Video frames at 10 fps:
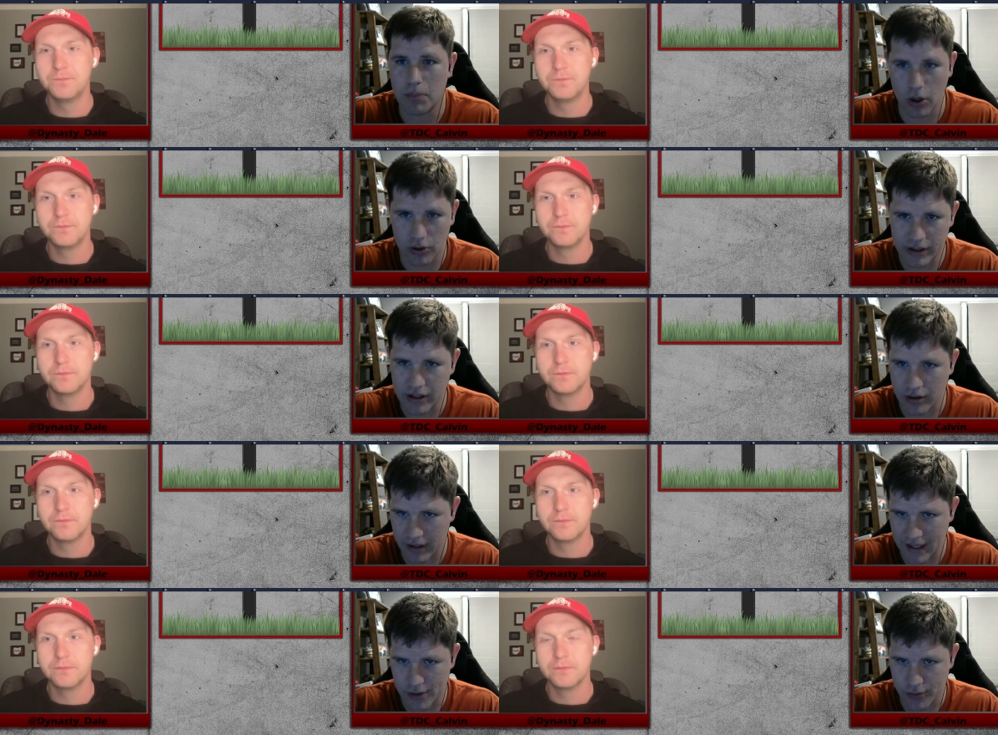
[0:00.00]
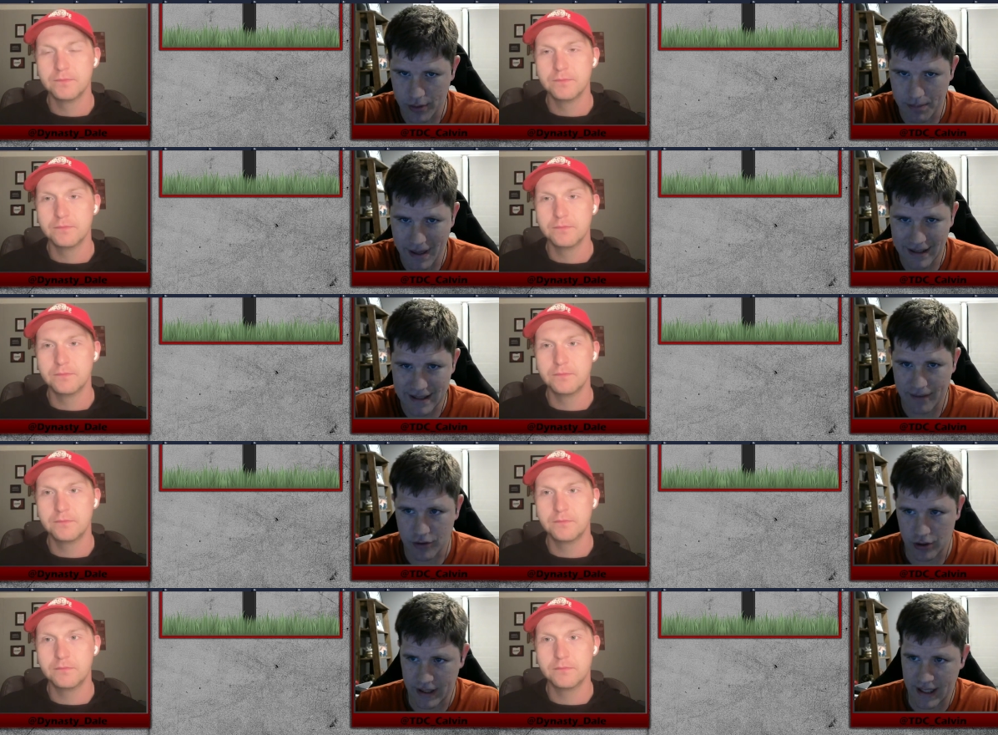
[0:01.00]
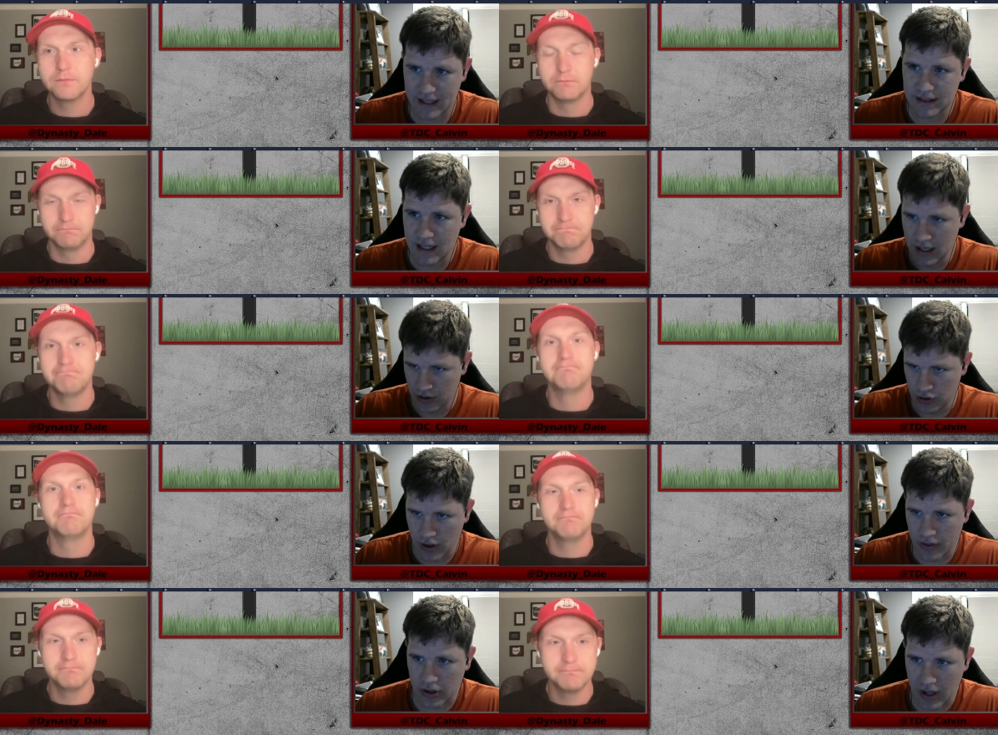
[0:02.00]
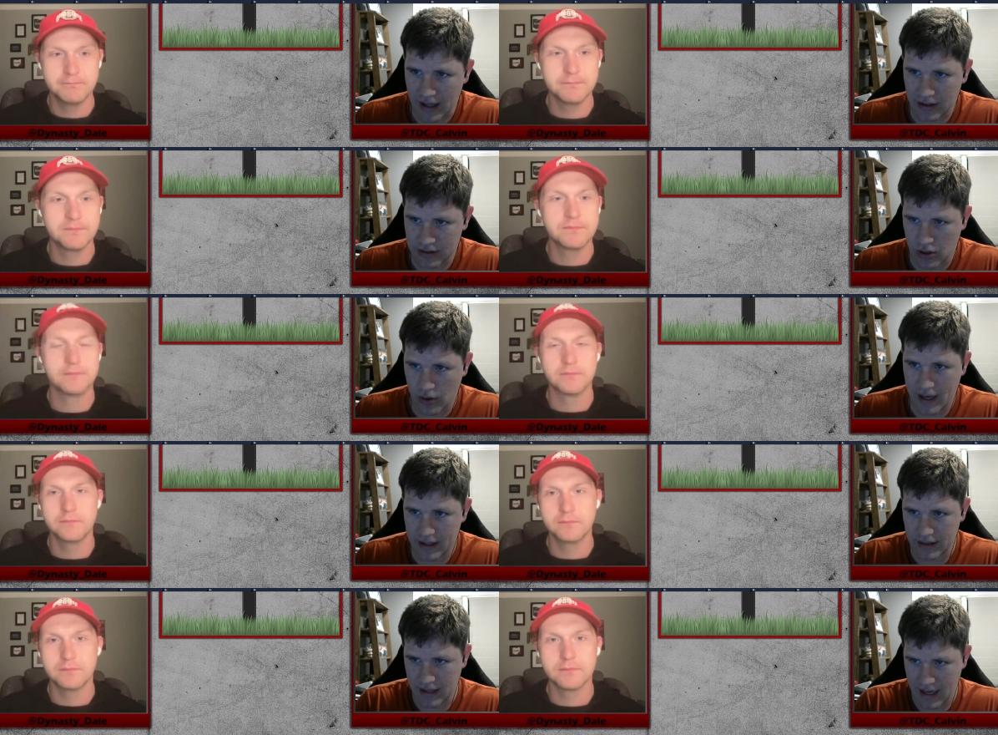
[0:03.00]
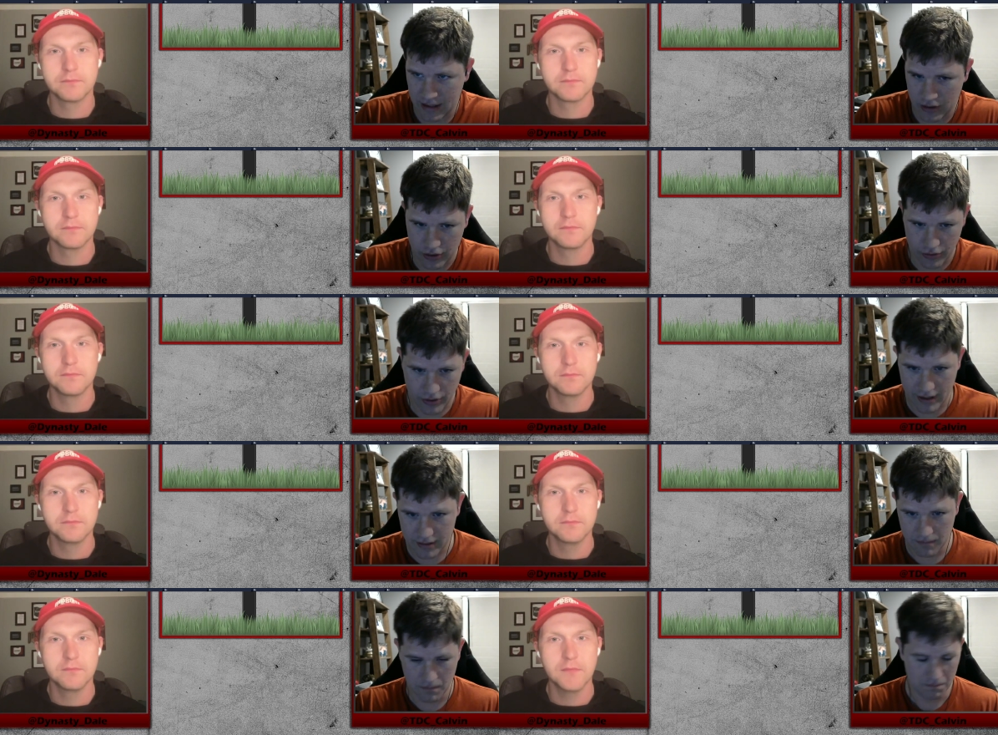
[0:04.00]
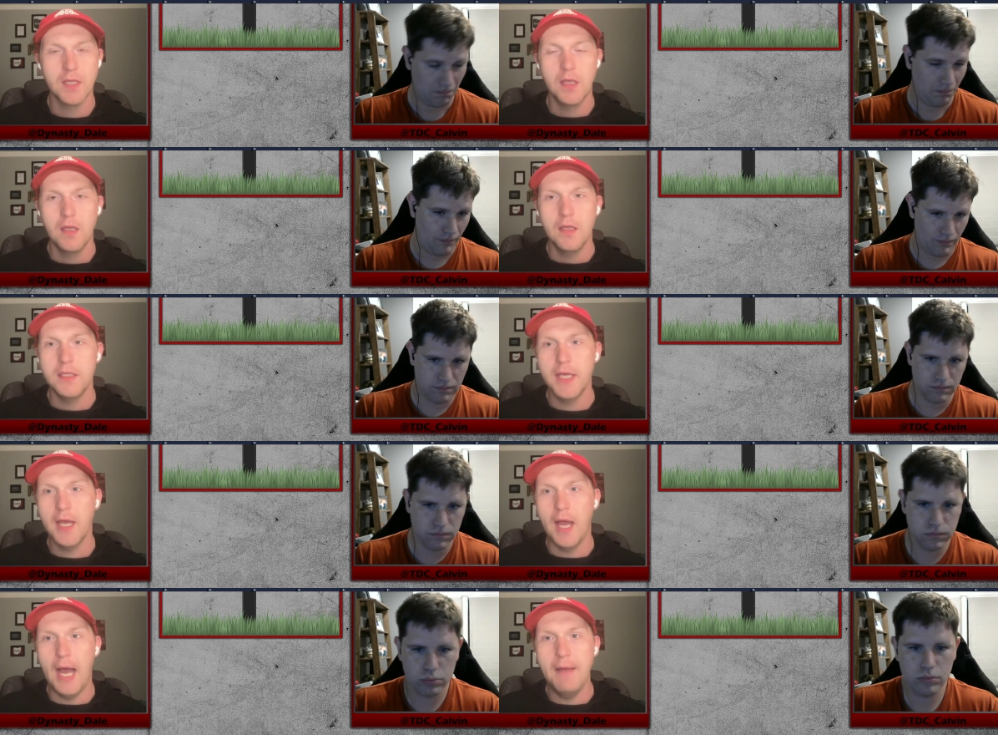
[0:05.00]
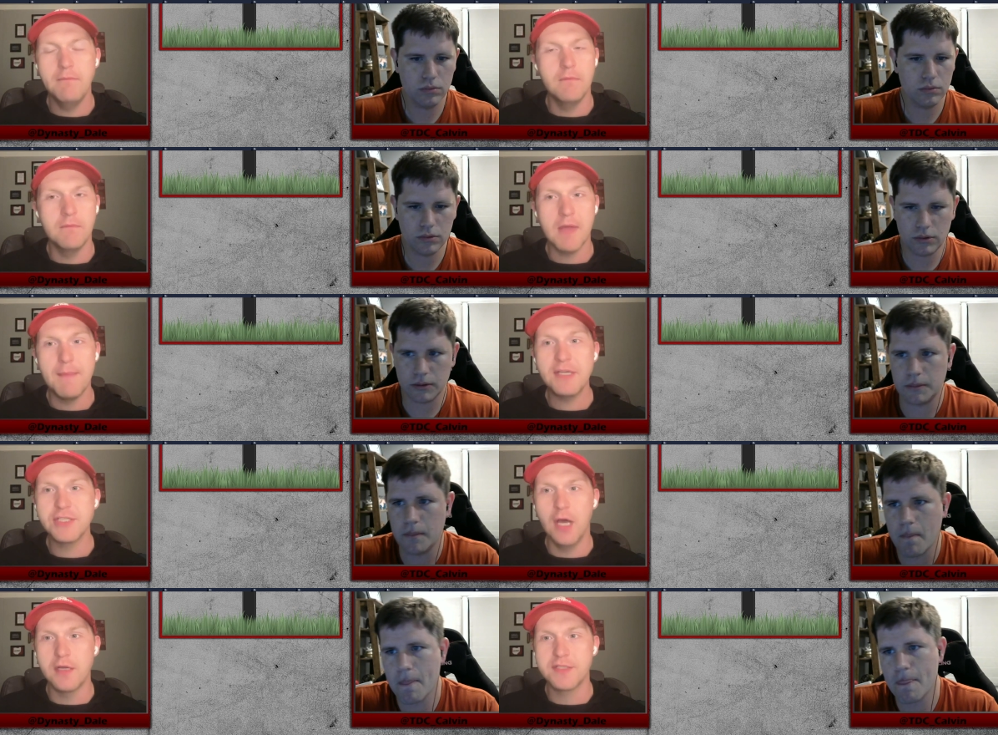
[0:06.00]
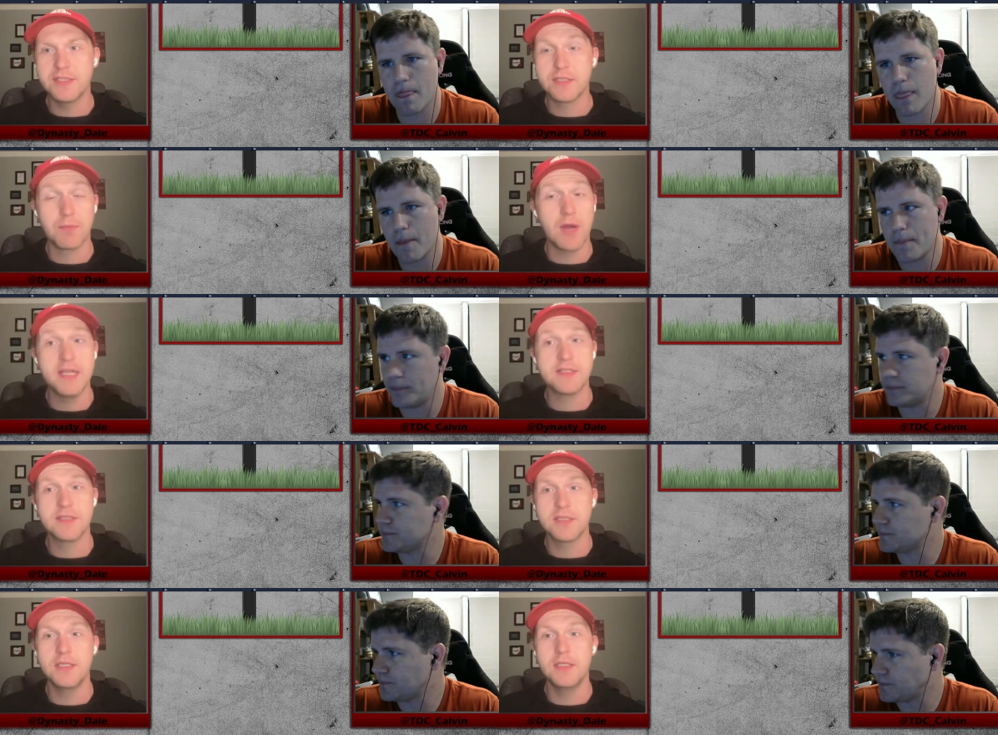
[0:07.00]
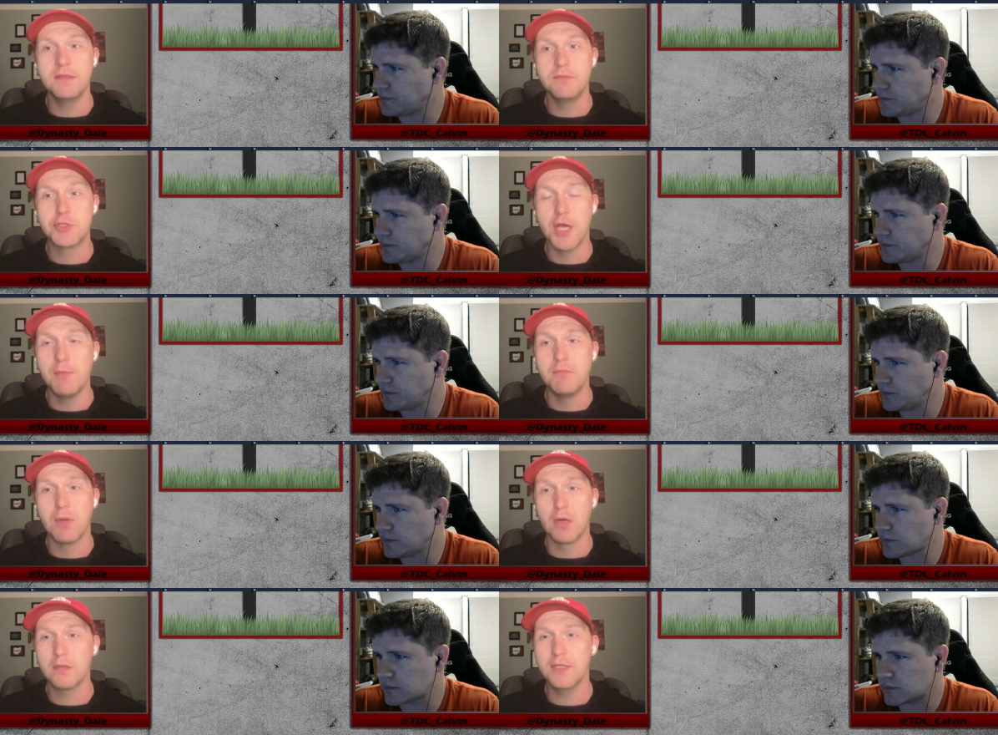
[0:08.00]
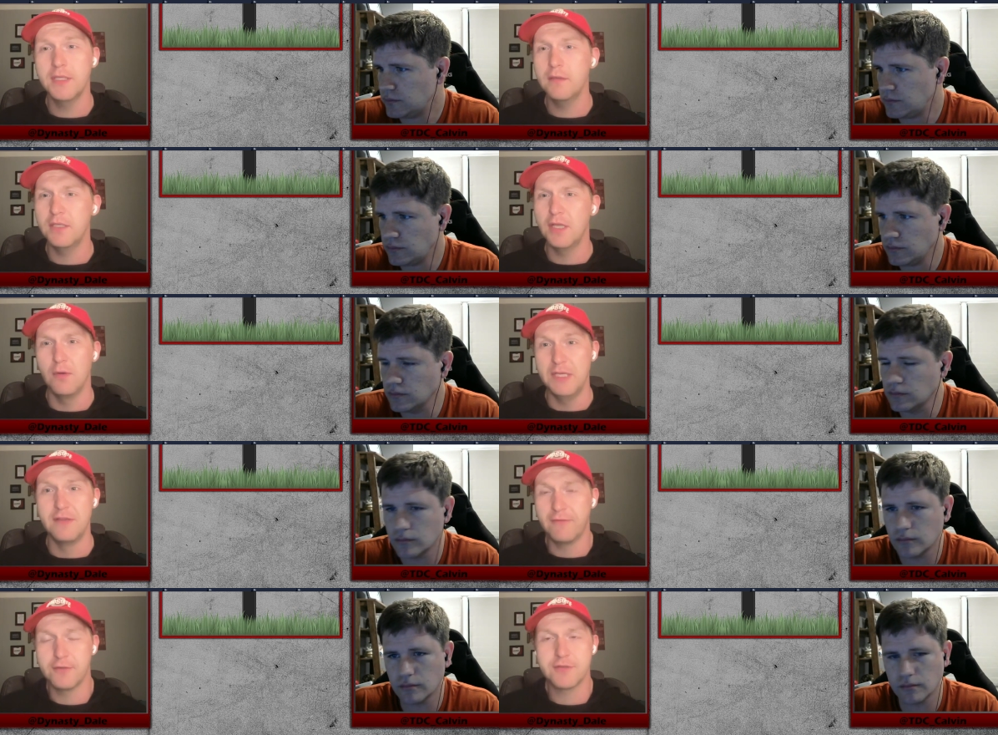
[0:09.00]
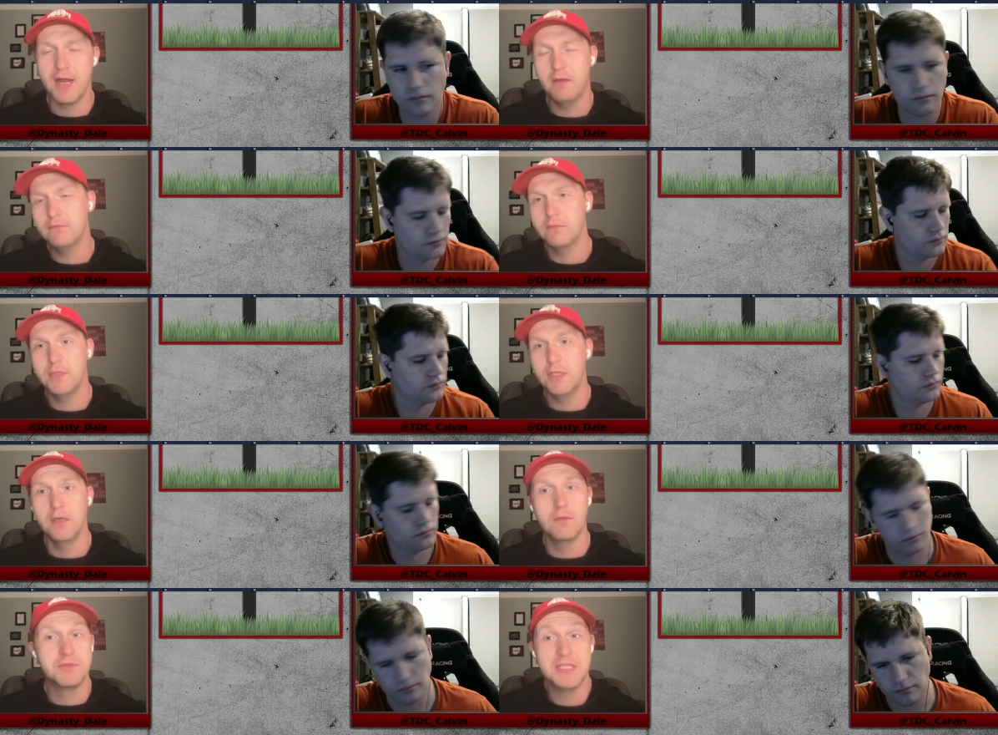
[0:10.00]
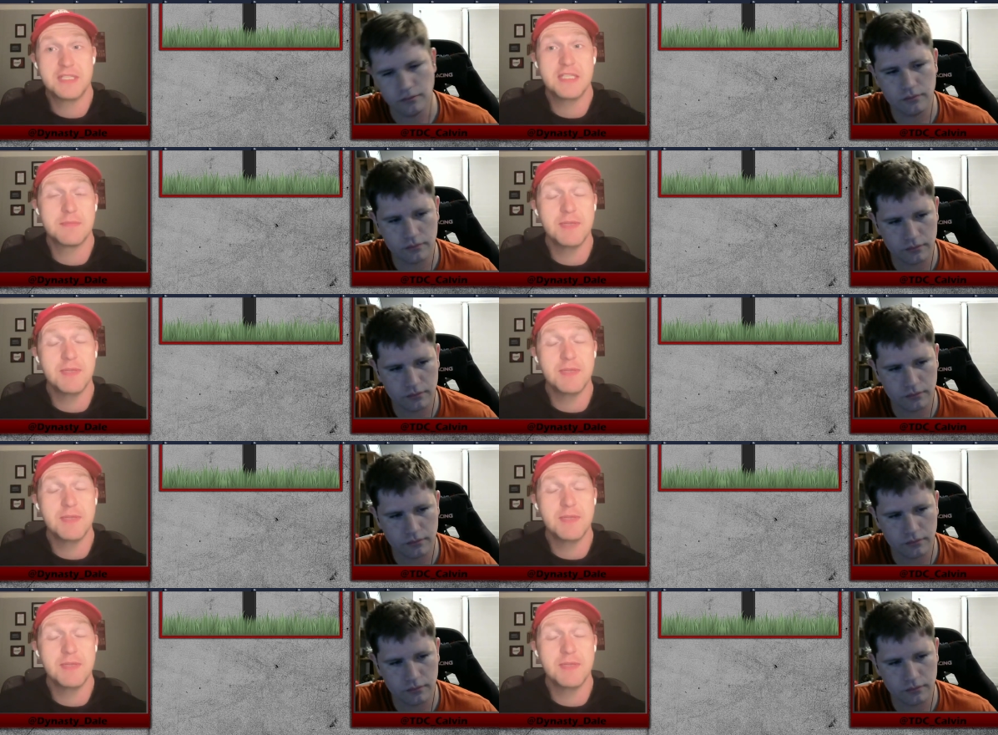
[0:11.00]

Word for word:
Speaker 1: Barkley are the next three picks after Diggs. You're on the clock. Let's go ahead and, and hear your thoughts.
Speaker 2: Yeah, I'm I'm actually honestly surprised to see Chubb and Barkley, you know, in the first round. You know, mm-hmm. it's it's